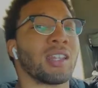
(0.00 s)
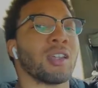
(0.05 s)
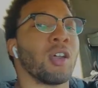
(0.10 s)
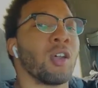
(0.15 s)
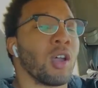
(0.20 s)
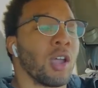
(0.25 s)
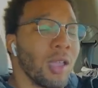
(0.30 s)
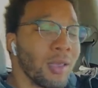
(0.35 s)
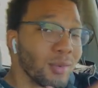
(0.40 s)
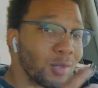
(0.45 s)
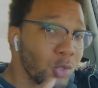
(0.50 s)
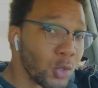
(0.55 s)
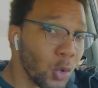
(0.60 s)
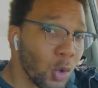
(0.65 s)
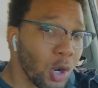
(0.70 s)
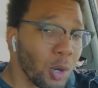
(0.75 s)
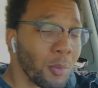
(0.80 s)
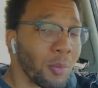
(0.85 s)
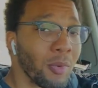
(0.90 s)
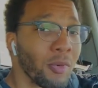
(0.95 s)
of
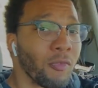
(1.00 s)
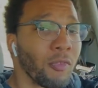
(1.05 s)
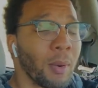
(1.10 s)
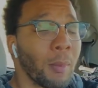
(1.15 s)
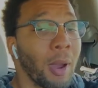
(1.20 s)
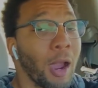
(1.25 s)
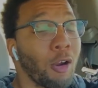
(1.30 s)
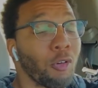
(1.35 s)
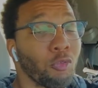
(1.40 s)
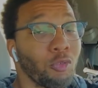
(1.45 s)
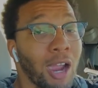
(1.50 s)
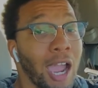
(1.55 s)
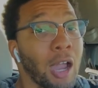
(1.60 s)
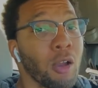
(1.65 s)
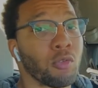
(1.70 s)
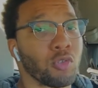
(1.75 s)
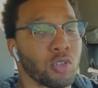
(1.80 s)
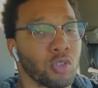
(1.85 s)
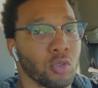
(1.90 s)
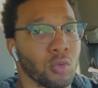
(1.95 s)
absorb from
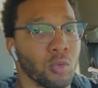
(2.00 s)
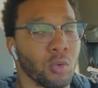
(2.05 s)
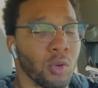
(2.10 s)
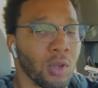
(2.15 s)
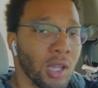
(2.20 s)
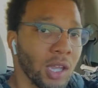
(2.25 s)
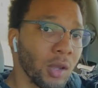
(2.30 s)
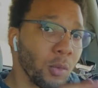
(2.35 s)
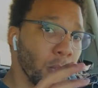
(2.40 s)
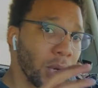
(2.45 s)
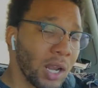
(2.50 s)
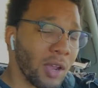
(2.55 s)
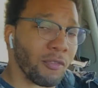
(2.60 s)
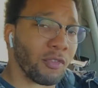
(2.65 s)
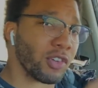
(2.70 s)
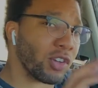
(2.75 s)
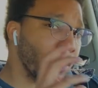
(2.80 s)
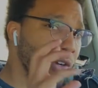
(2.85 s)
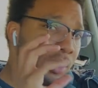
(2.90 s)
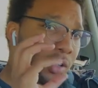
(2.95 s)
around you, whatever
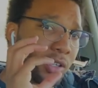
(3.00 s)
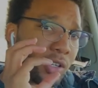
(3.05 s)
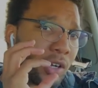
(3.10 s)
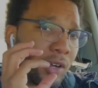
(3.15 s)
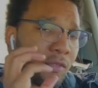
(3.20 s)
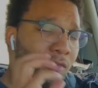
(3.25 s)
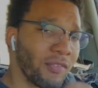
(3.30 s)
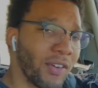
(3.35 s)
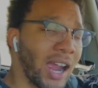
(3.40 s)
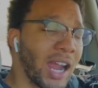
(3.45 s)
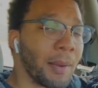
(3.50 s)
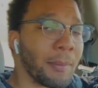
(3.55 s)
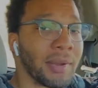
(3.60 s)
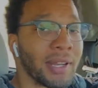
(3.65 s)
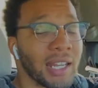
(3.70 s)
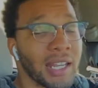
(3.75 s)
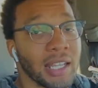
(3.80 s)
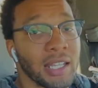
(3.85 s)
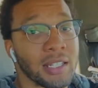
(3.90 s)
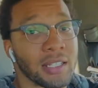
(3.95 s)
your your environment
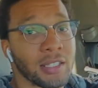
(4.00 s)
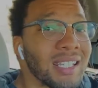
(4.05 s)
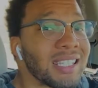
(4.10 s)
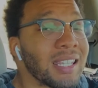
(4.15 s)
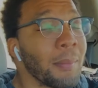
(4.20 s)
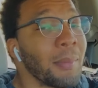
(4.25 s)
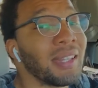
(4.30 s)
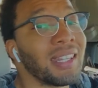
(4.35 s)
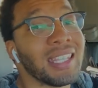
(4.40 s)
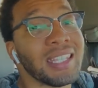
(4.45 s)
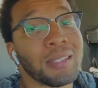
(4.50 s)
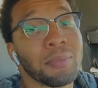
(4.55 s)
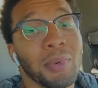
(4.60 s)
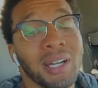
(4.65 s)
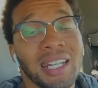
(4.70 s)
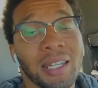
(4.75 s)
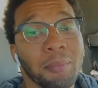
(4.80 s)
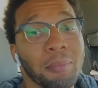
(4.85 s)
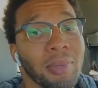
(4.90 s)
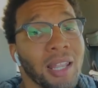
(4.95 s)
is. Some of these
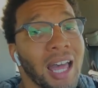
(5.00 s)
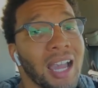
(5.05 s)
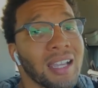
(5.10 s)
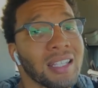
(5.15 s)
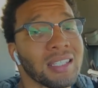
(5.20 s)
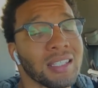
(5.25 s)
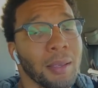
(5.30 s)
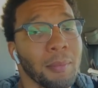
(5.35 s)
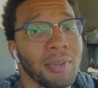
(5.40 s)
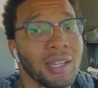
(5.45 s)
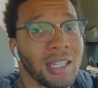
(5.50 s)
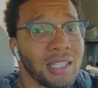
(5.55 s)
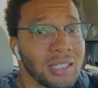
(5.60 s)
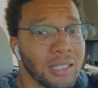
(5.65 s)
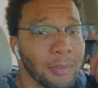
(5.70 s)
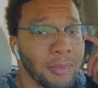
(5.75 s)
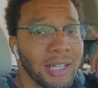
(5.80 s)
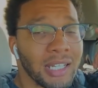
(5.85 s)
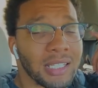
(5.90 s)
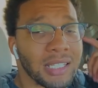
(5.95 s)
money blocks, some of these
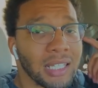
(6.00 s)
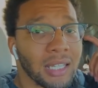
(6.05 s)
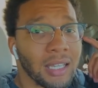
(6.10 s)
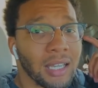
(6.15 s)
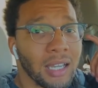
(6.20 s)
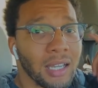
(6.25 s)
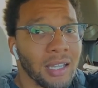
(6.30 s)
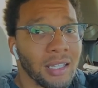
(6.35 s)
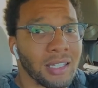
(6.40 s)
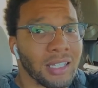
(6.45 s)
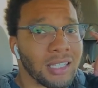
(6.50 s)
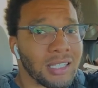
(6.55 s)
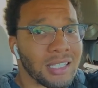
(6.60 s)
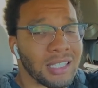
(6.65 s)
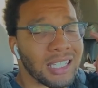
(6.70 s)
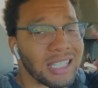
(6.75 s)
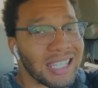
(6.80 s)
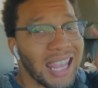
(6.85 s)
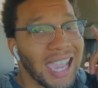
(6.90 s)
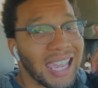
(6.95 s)
some of these uh, these
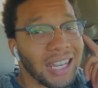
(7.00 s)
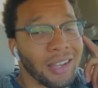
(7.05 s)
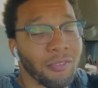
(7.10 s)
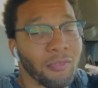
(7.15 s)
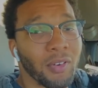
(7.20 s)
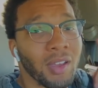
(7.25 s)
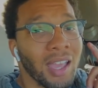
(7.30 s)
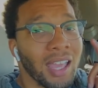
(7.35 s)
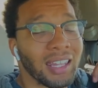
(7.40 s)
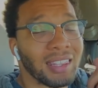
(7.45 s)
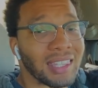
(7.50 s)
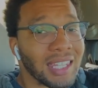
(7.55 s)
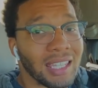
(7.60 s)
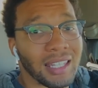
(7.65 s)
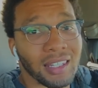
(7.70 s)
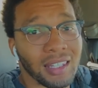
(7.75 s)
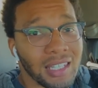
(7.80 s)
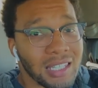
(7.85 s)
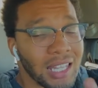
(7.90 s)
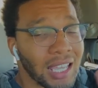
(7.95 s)
these negative th
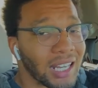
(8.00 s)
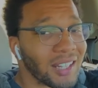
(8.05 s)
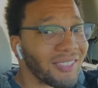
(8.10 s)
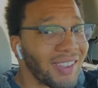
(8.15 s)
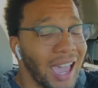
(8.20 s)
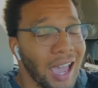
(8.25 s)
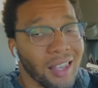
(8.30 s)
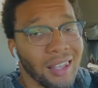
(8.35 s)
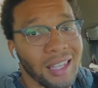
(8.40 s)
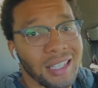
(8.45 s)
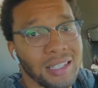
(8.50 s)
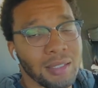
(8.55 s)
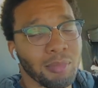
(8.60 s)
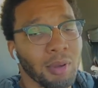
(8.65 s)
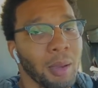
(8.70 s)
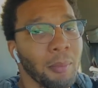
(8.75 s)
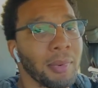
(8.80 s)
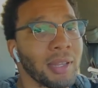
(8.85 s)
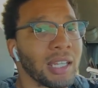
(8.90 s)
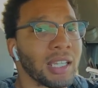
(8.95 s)
these negative outlooks
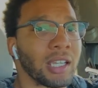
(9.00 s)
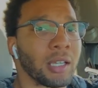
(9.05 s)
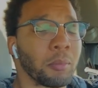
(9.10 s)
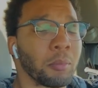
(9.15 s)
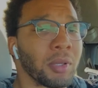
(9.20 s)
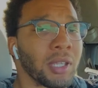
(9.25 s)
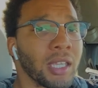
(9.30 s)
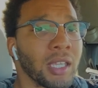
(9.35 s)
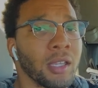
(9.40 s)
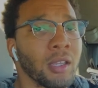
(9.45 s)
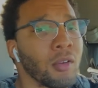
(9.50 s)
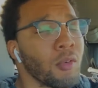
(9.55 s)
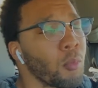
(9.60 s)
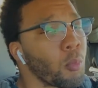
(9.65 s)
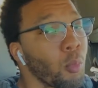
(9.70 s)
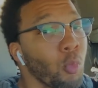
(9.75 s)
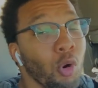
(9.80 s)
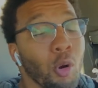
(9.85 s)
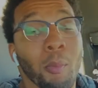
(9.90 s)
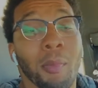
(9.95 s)
about money could be
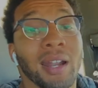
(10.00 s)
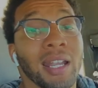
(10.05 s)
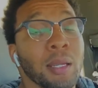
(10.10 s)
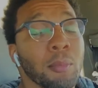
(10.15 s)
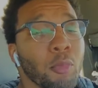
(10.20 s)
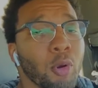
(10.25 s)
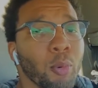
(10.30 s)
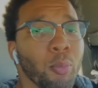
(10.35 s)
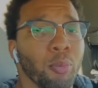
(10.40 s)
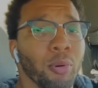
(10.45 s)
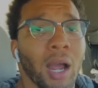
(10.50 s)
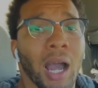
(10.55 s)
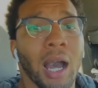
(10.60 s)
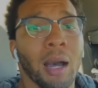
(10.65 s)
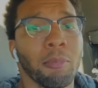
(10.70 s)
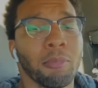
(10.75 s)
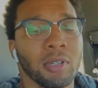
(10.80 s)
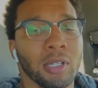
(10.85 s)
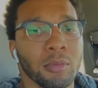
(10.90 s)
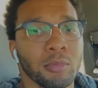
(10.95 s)
more money, more
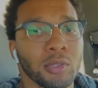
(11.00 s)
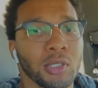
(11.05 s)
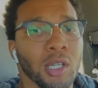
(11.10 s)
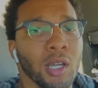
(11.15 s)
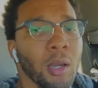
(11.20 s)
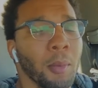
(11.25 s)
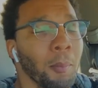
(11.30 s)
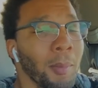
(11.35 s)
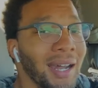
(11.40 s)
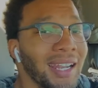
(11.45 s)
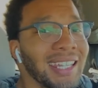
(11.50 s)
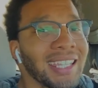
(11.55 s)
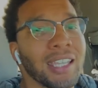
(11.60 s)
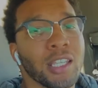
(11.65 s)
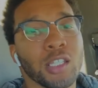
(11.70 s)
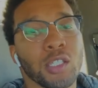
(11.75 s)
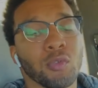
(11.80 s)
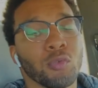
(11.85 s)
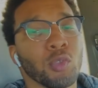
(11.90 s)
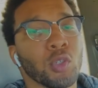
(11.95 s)
problems. Money
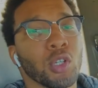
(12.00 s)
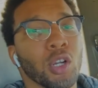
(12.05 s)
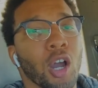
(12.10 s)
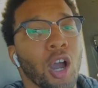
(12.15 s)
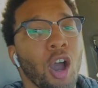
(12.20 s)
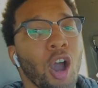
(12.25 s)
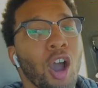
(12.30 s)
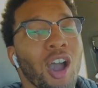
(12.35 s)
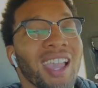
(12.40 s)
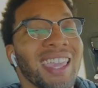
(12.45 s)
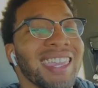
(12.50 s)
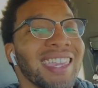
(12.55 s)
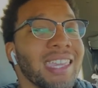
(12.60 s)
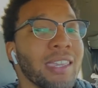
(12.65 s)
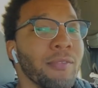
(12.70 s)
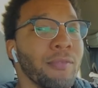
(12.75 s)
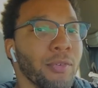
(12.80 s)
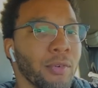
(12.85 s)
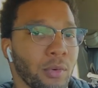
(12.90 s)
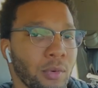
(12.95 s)
is the root of all
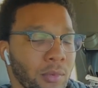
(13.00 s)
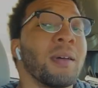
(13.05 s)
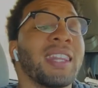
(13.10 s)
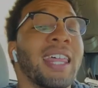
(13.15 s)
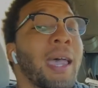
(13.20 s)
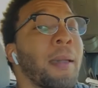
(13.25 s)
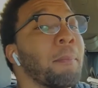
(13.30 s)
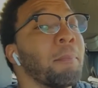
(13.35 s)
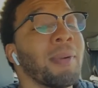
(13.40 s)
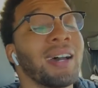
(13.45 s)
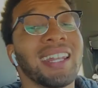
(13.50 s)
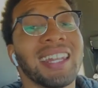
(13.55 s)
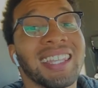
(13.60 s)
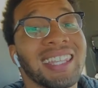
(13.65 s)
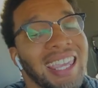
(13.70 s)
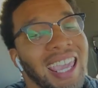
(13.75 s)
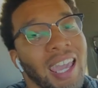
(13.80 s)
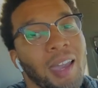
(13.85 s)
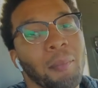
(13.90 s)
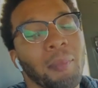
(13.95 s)
evil. That money
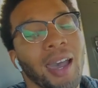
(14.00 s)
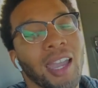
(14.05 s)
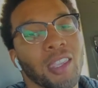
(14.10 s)
can't buy